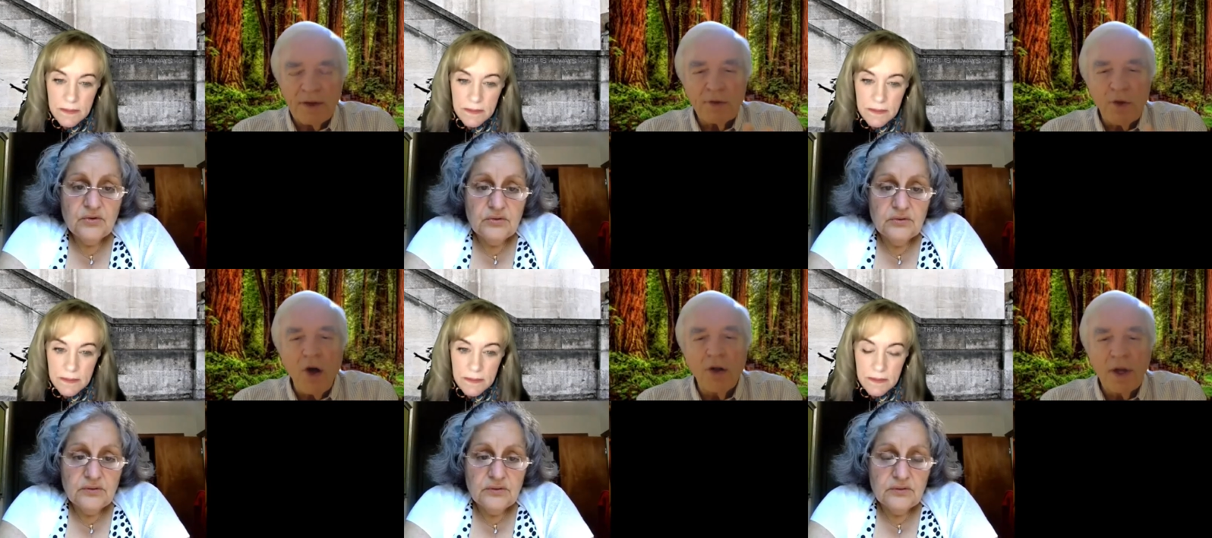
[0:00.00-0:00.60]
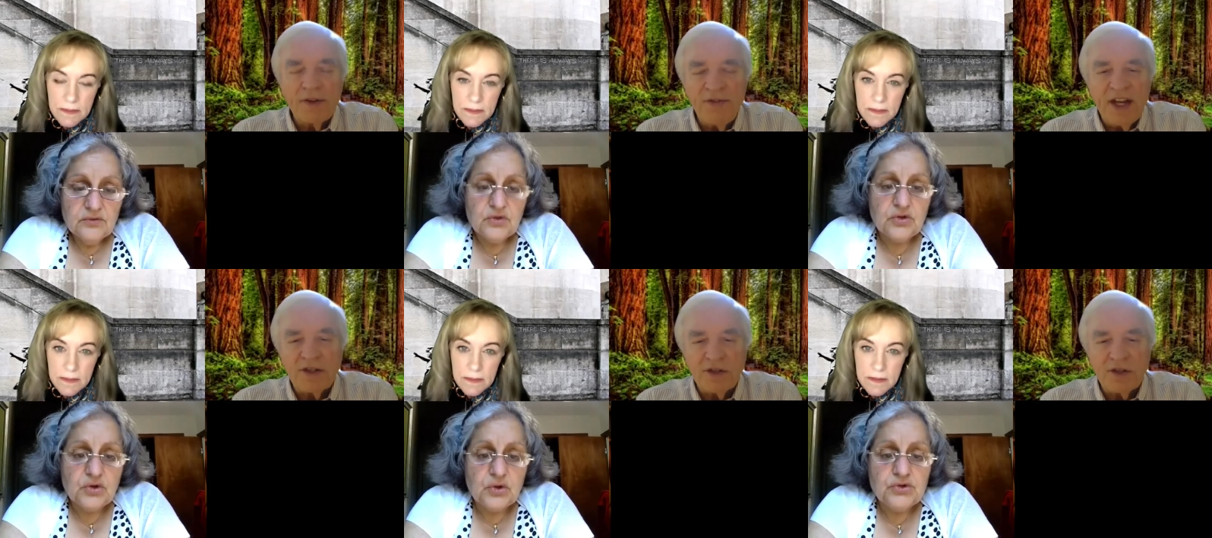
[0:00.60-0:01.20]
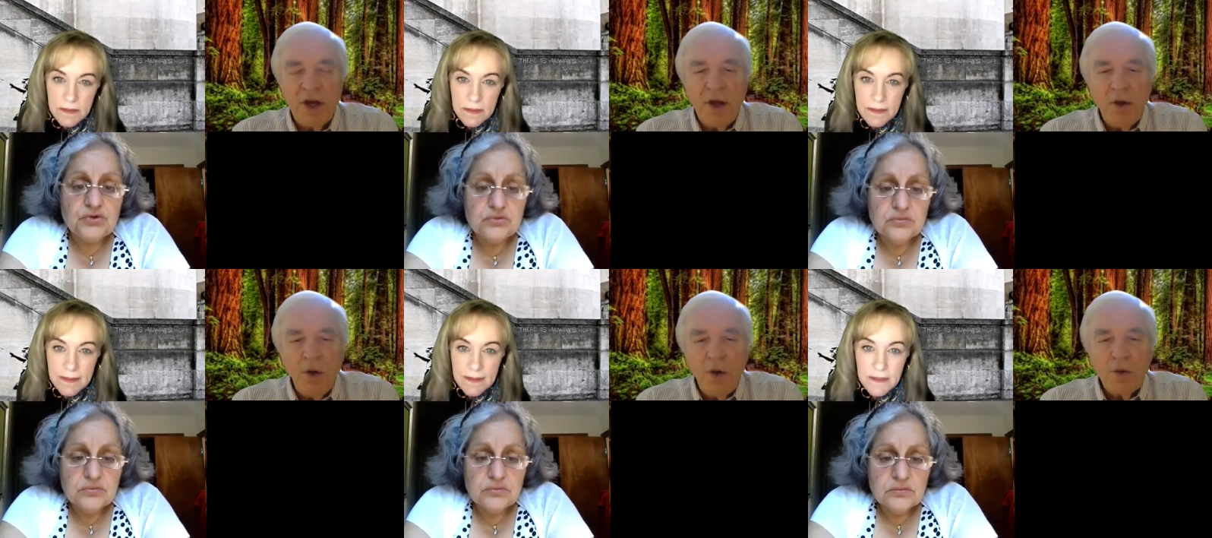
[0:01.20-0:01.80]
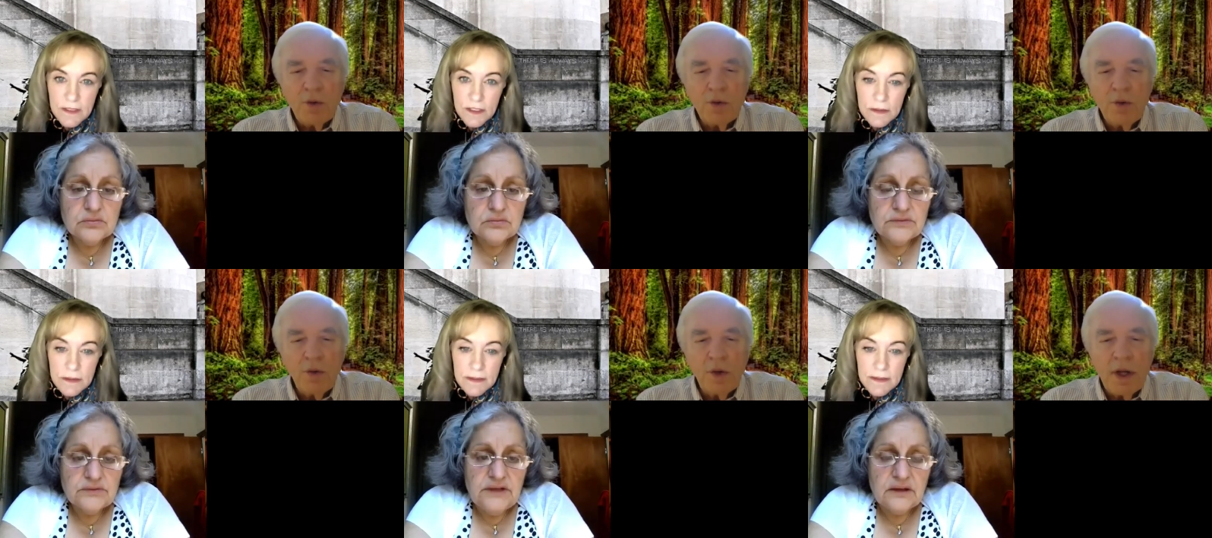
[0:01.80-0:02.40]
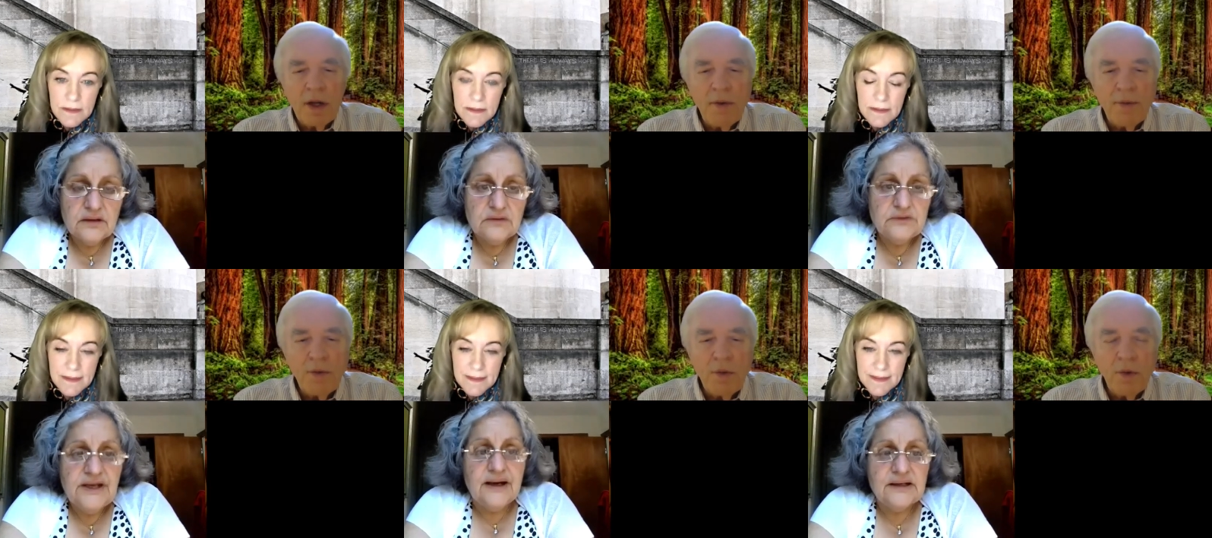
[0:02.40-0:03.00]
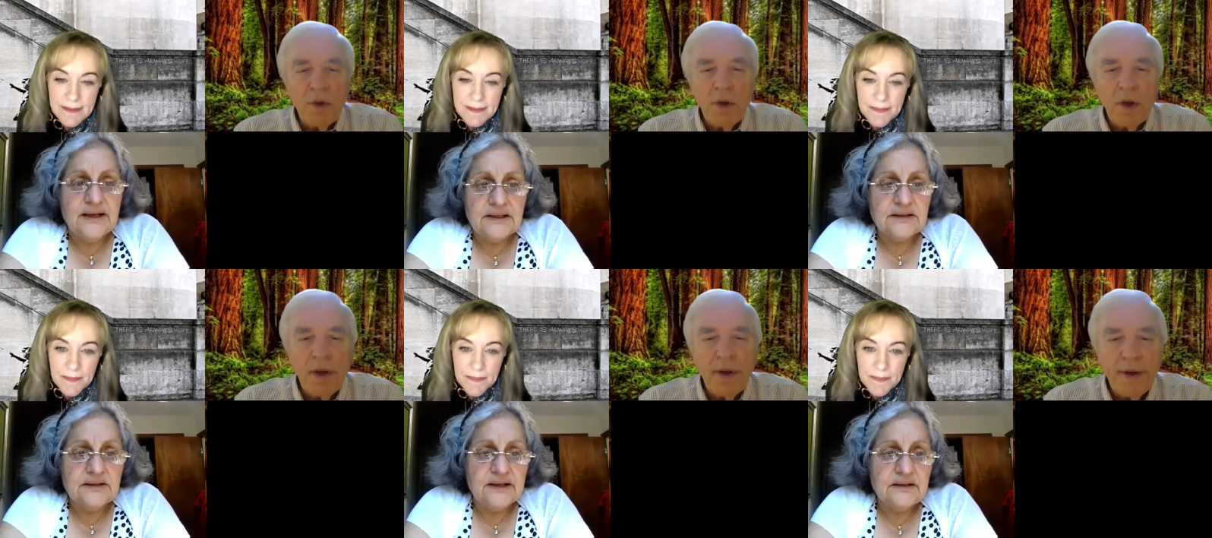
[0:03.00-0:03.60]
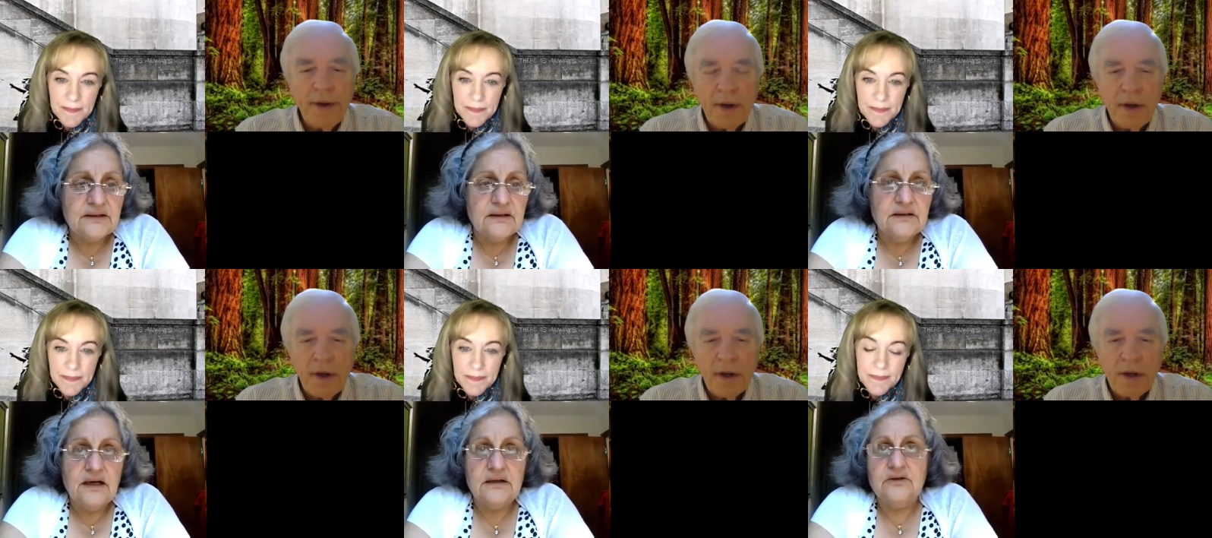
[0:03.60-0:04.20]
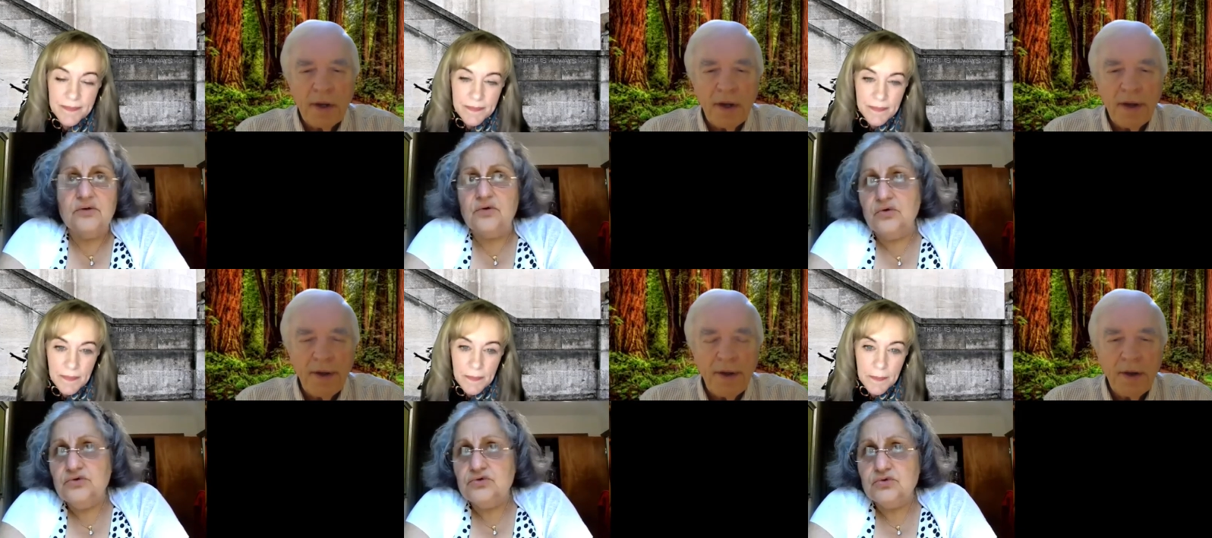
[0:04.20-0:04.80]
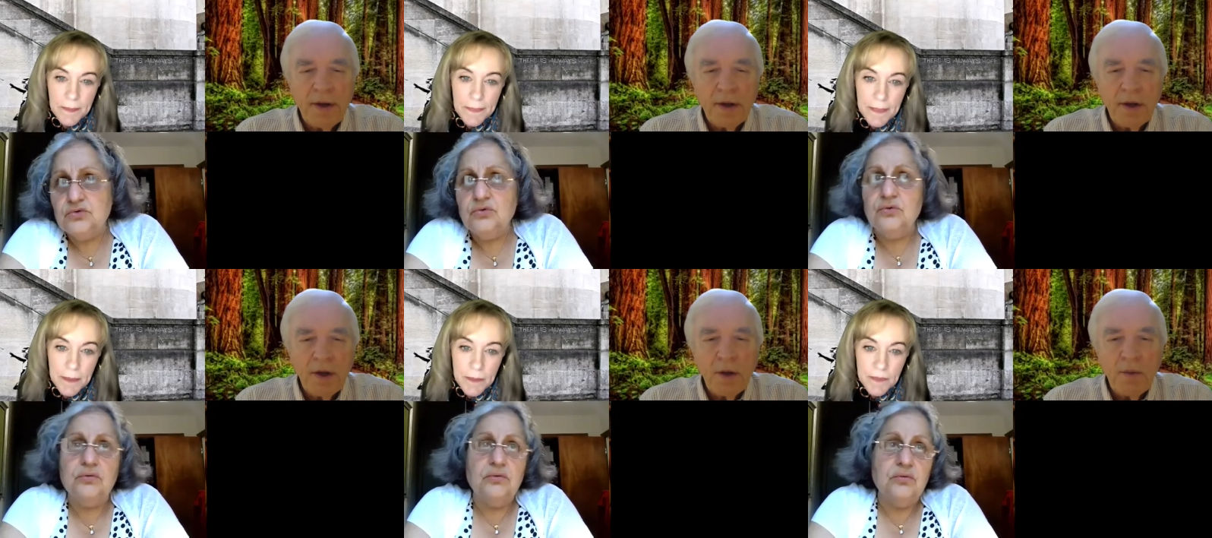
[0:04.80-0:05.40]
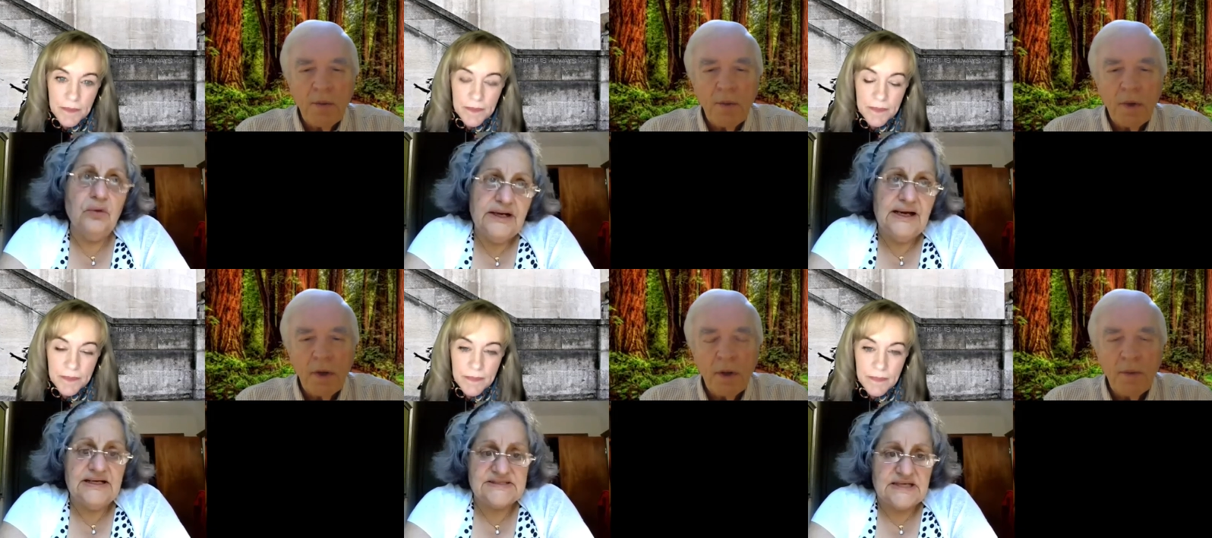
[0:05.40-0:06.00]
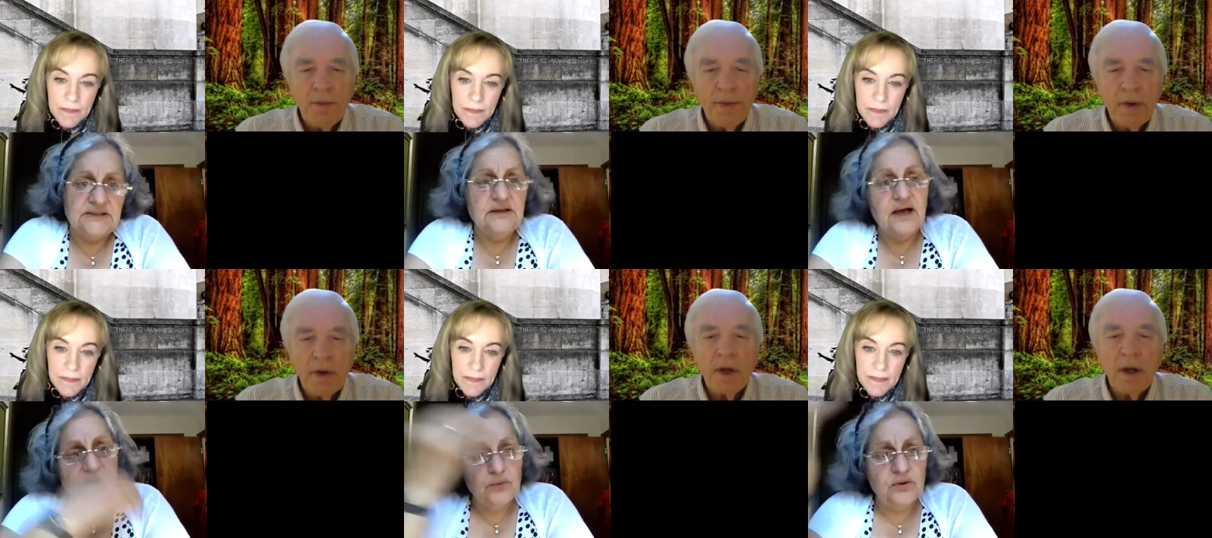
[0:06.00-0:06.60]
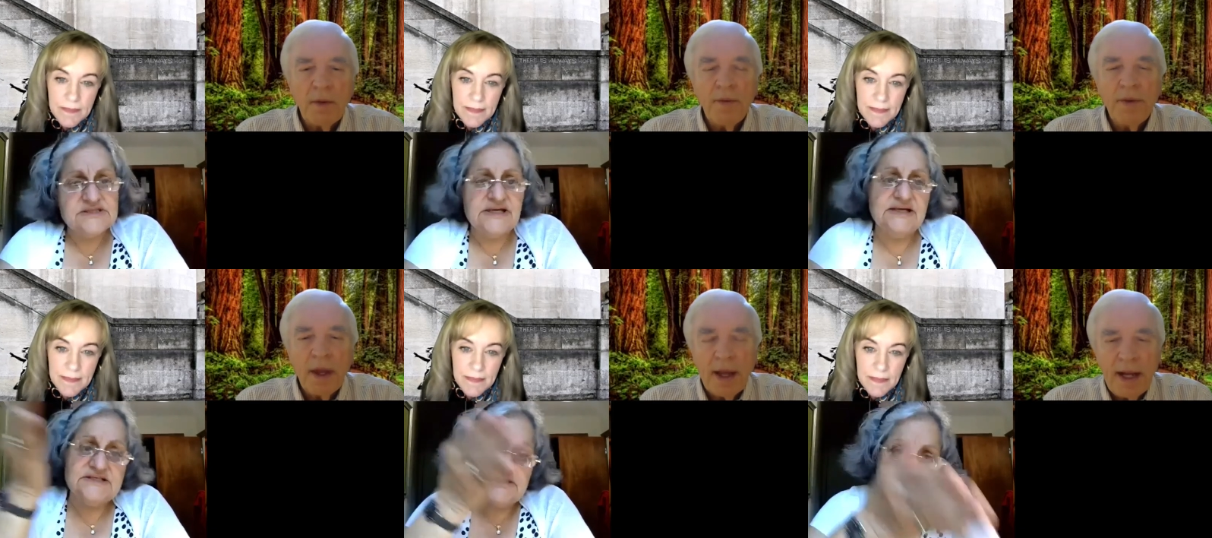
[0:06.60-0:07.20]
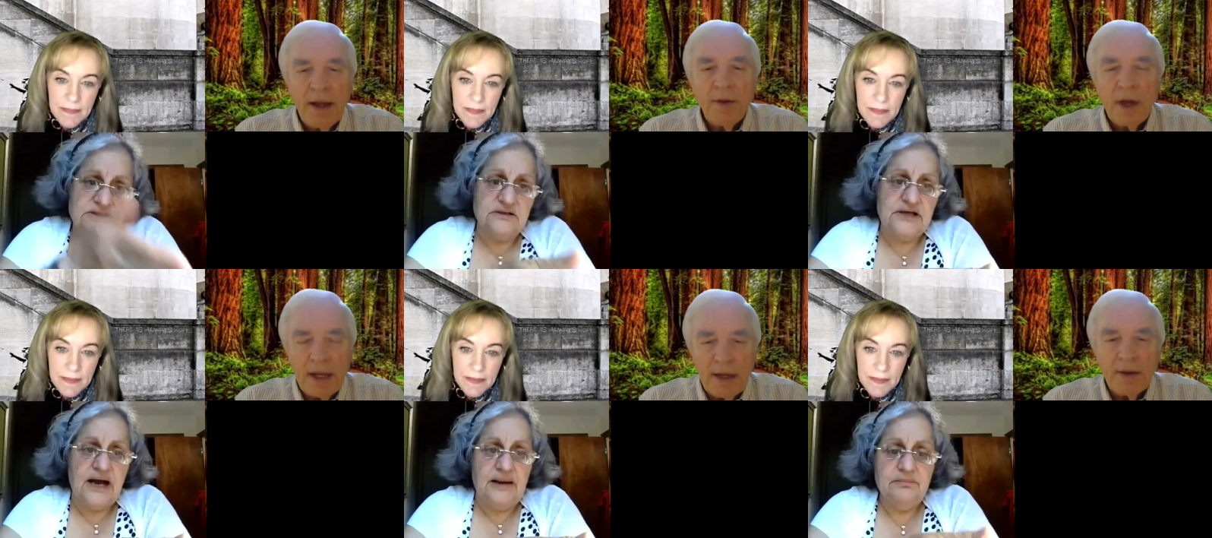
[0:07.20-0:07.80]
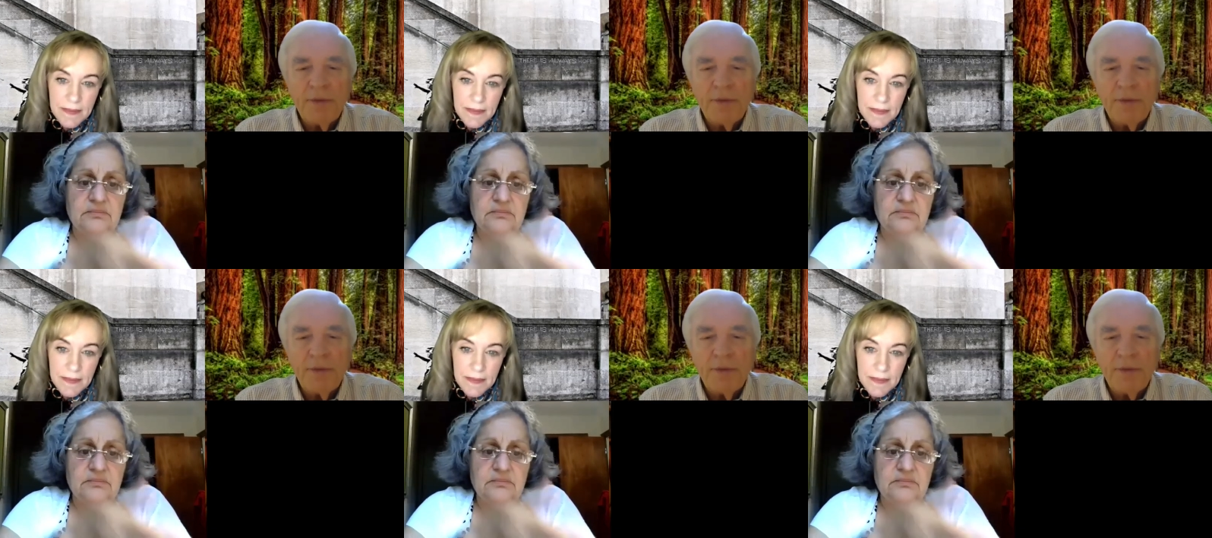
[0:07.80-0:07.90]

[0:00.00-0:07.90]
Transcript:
Speaker 1: it's finished.
Speaker 2: Yeah, like kuntu wala azal. I was and still am.